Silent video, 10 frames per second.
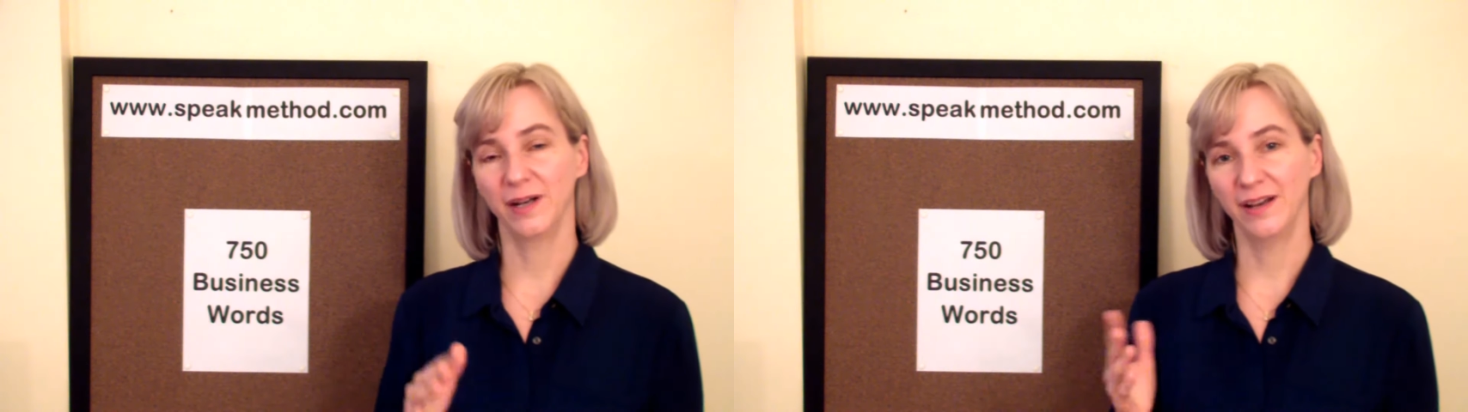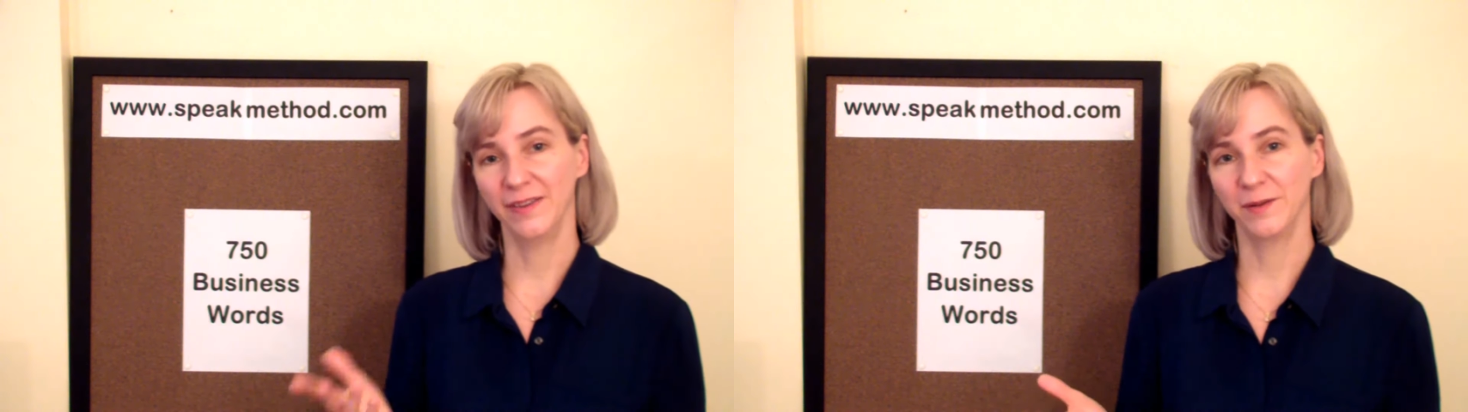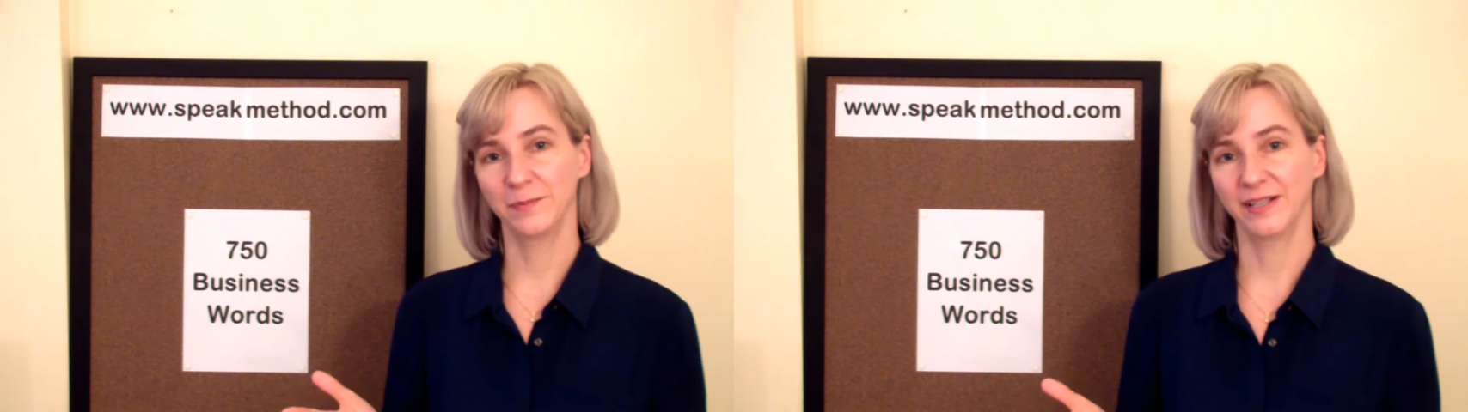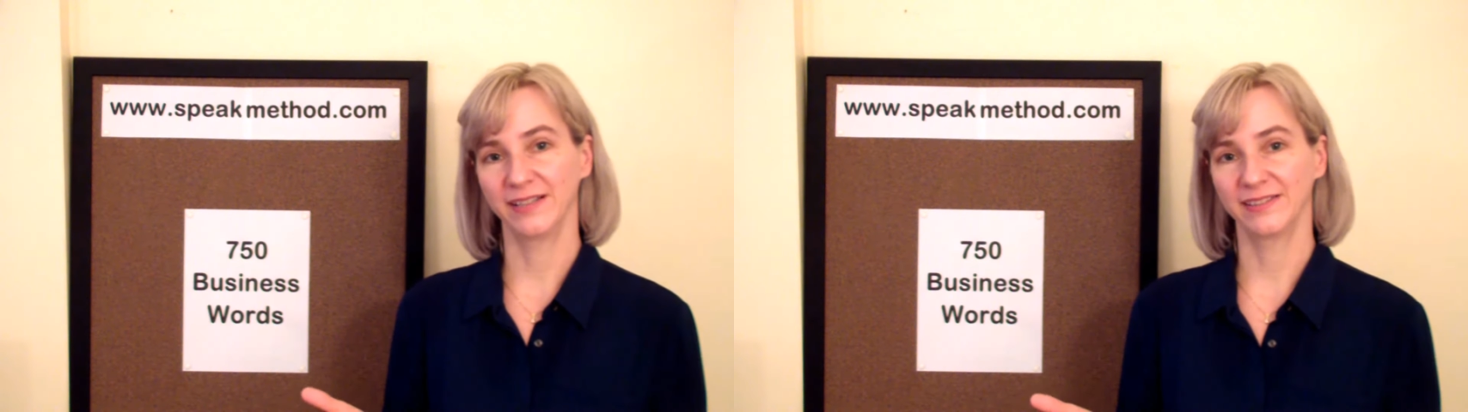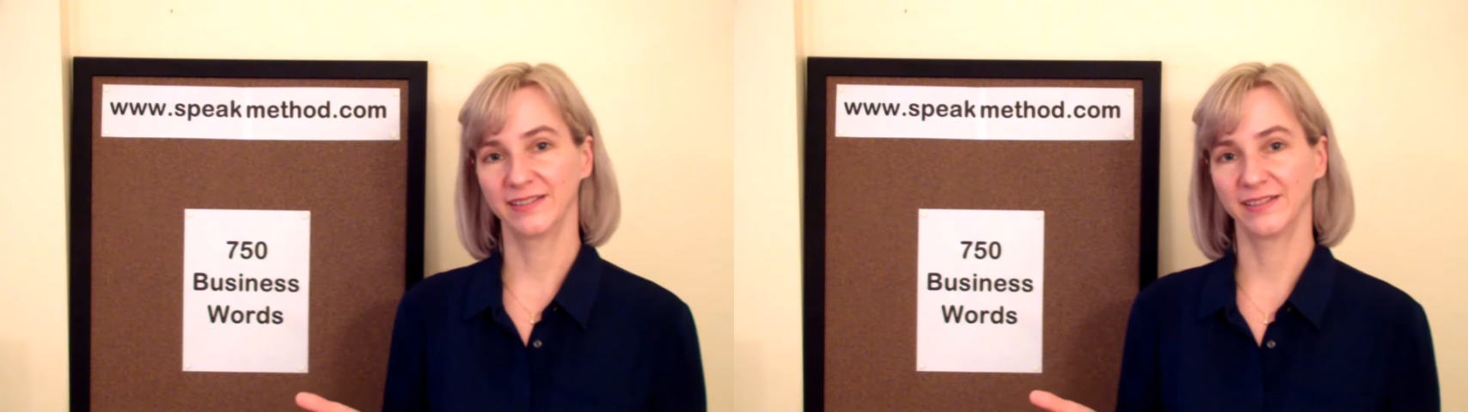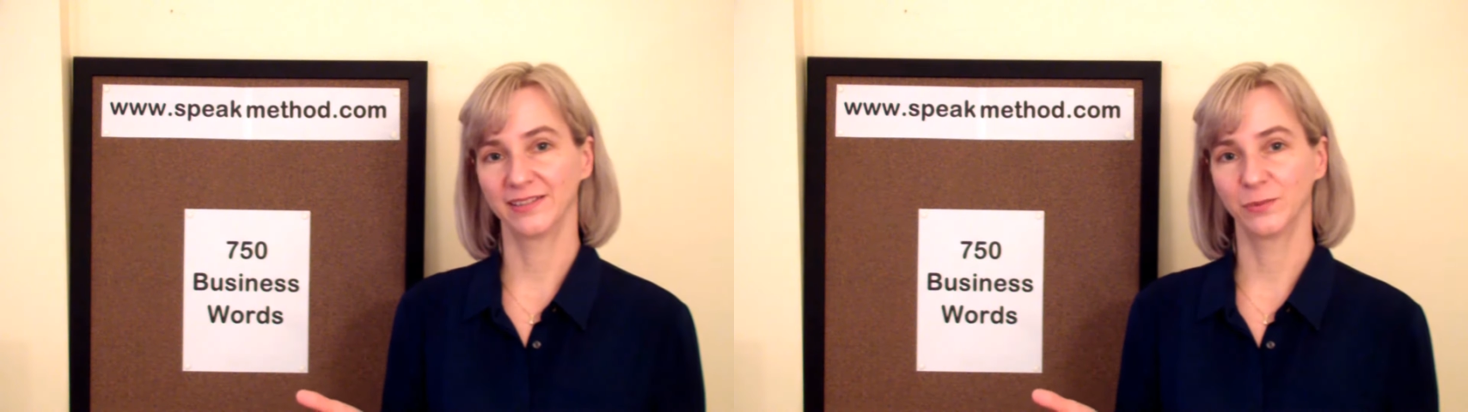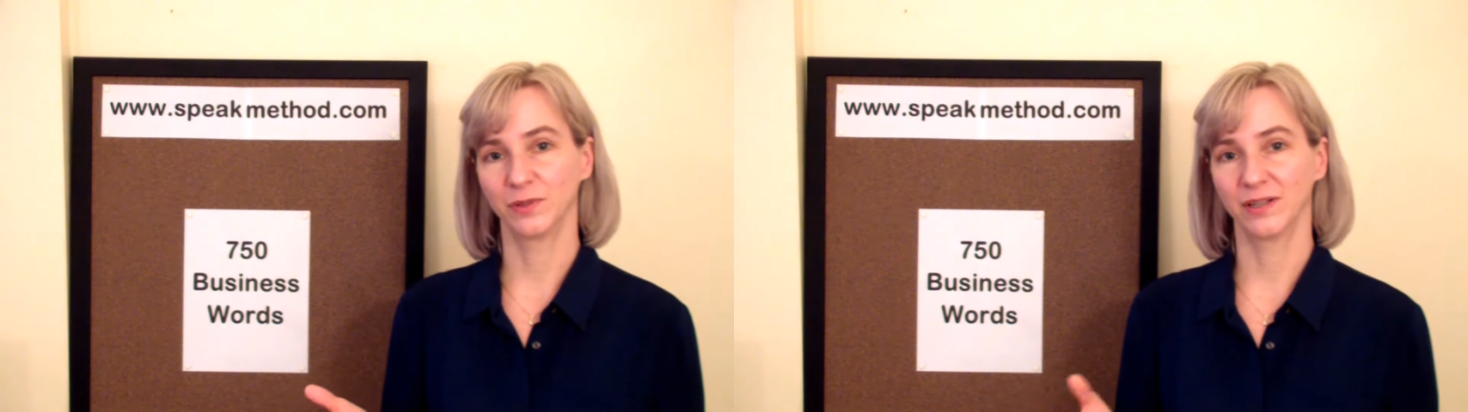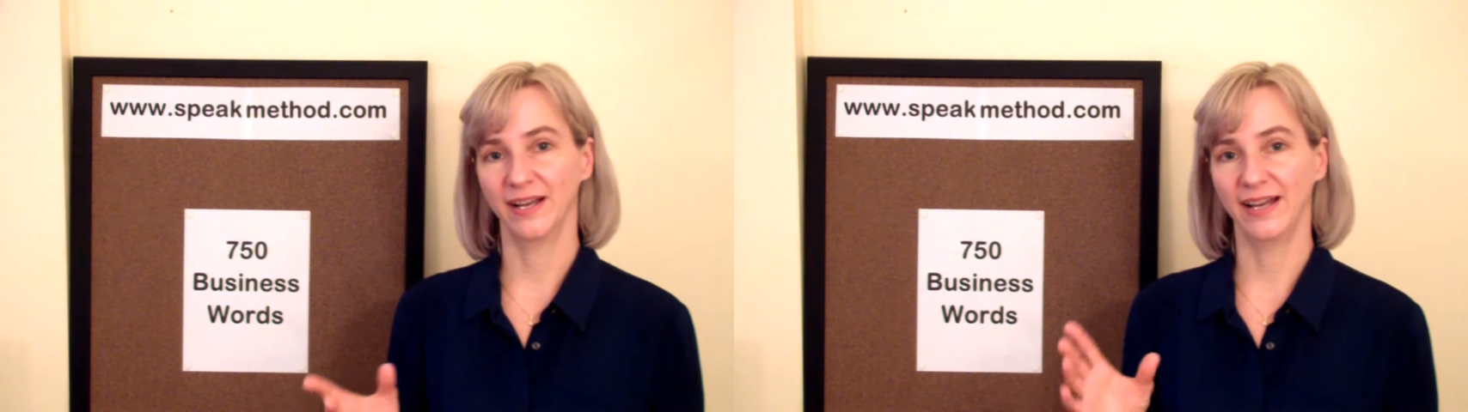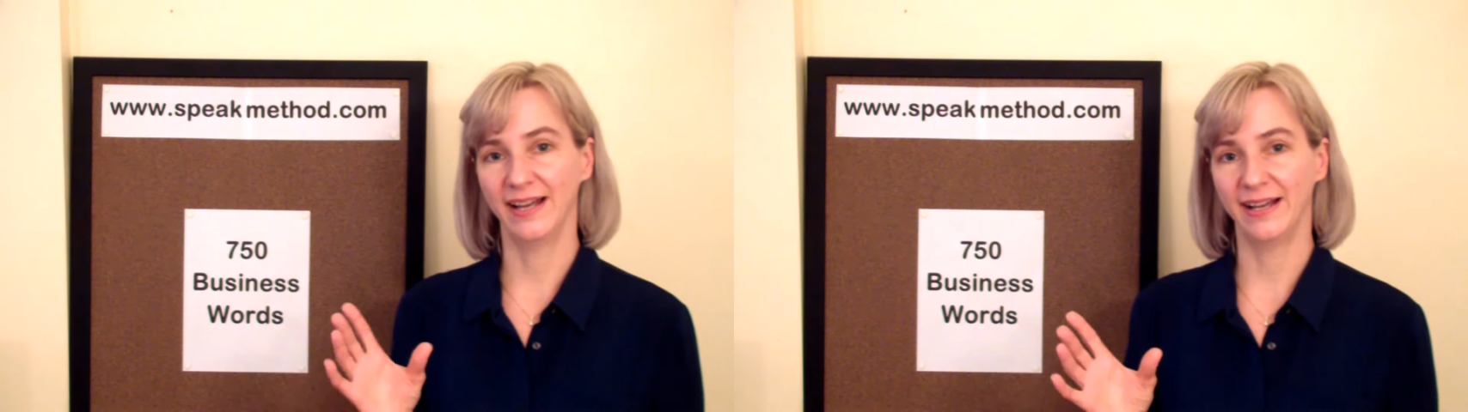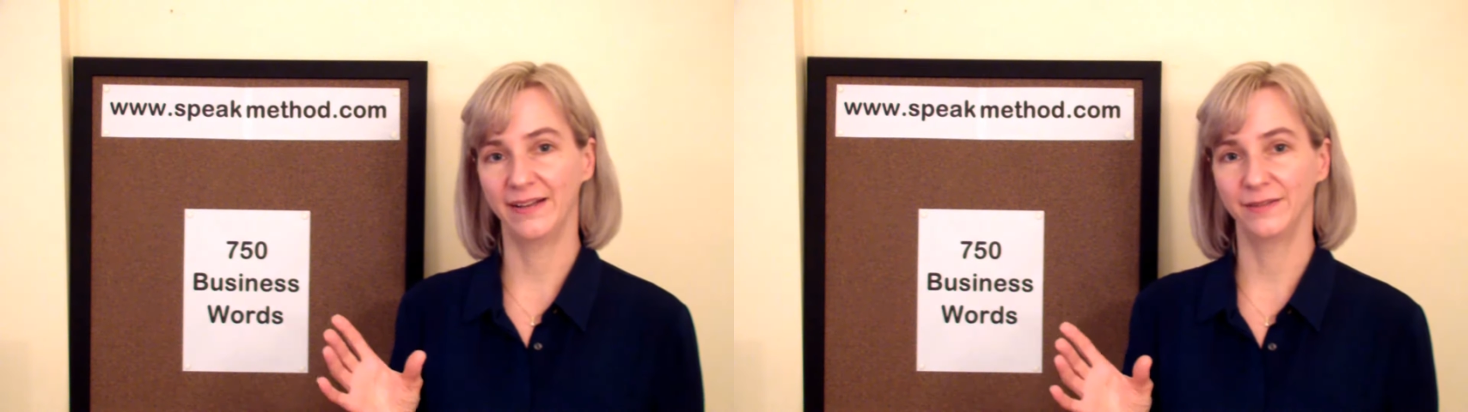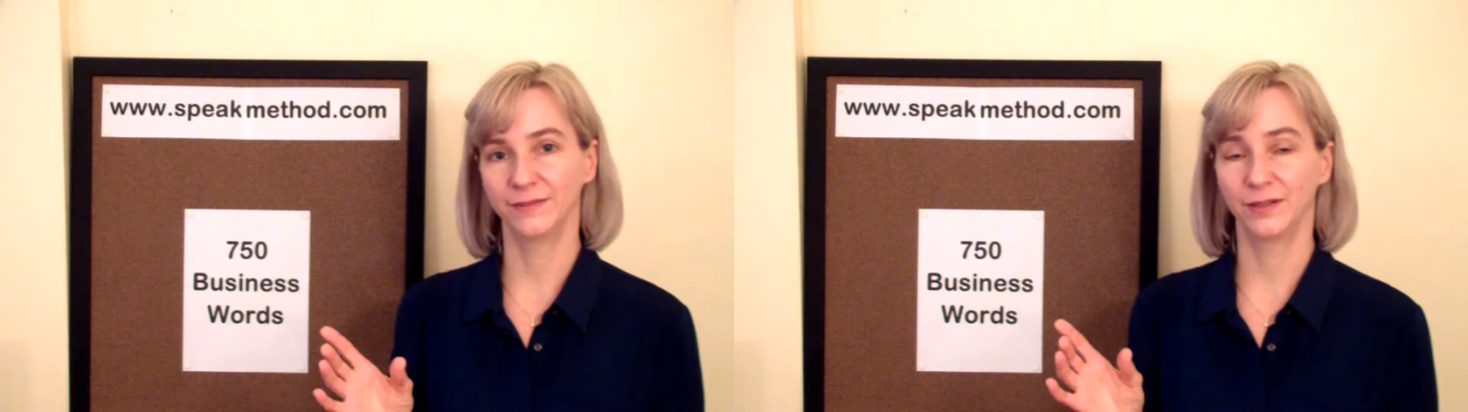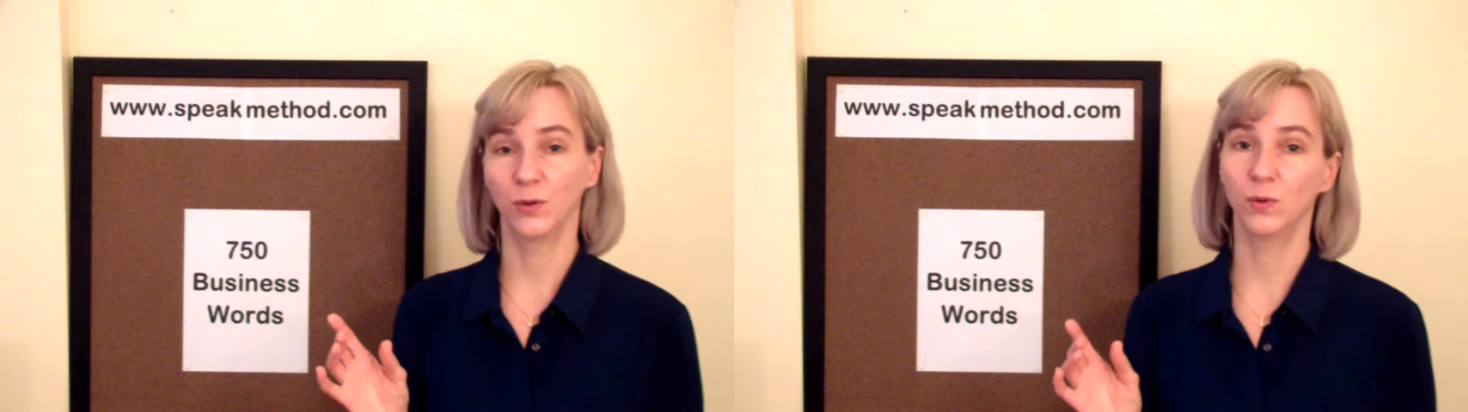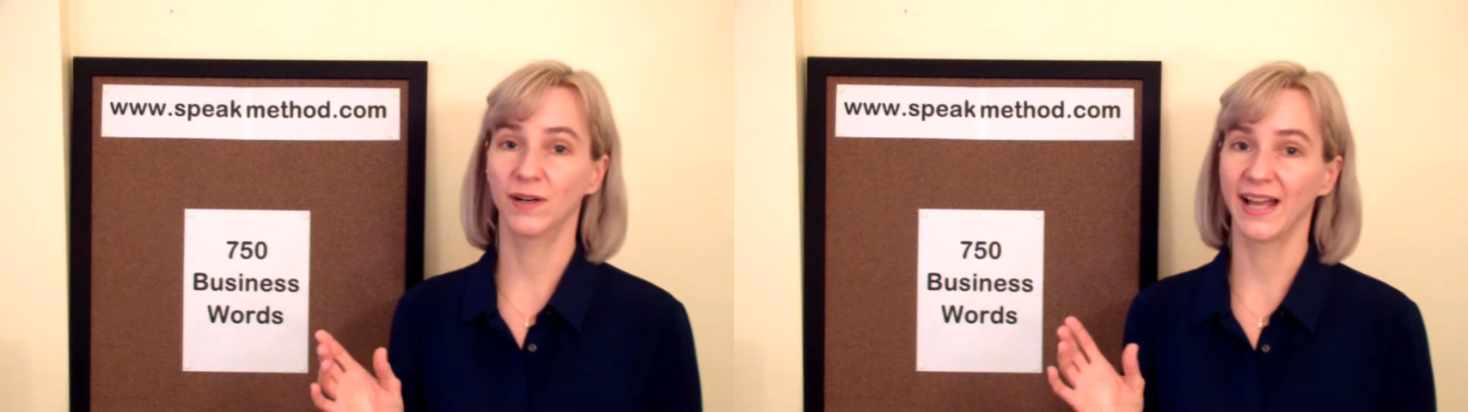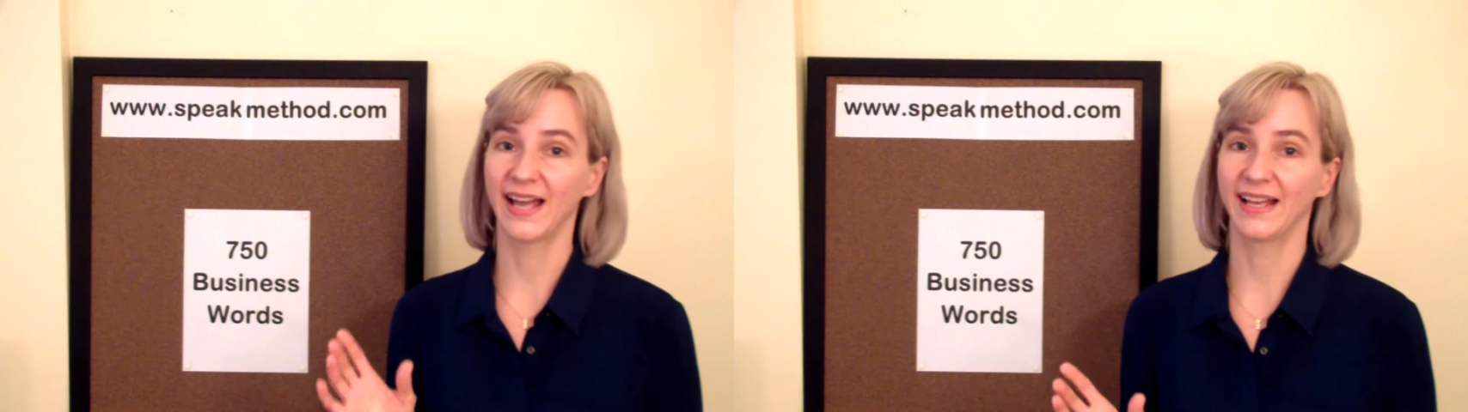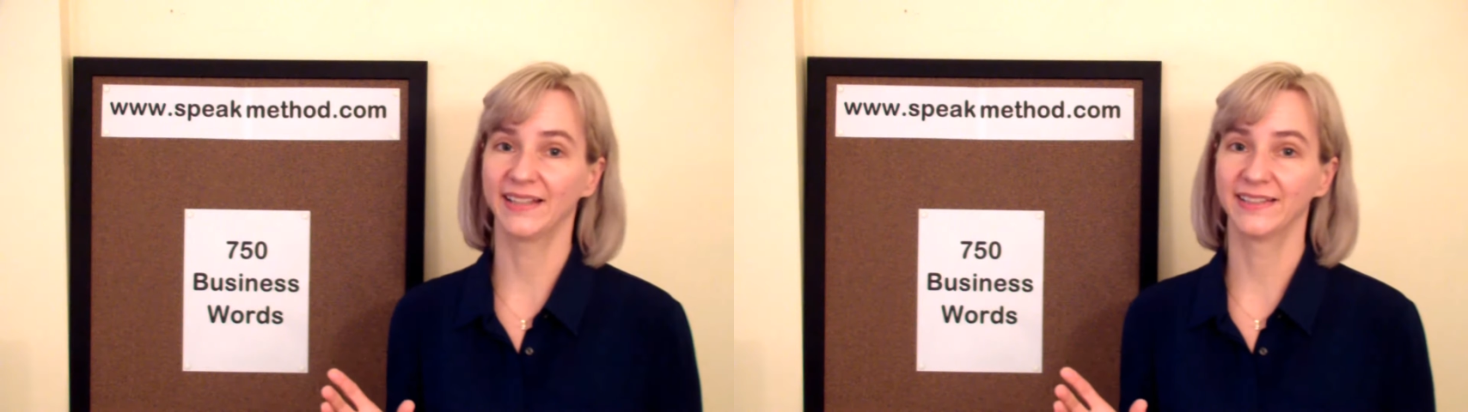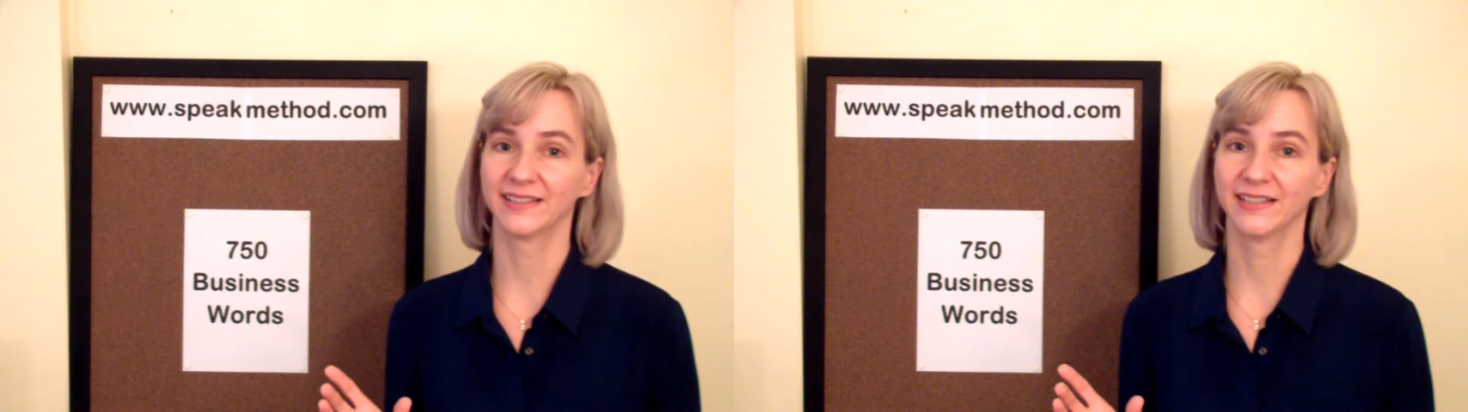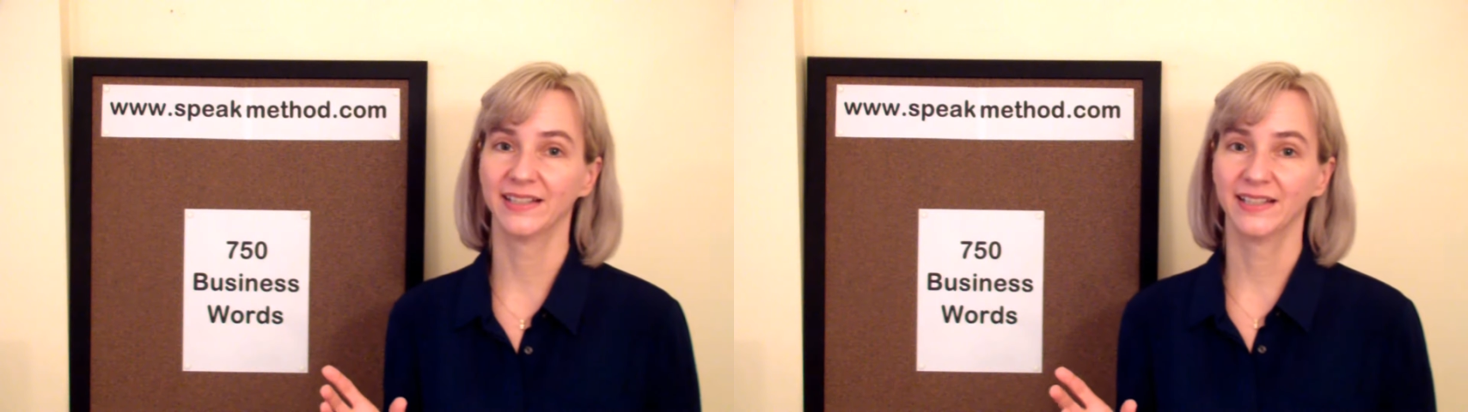other places where have or has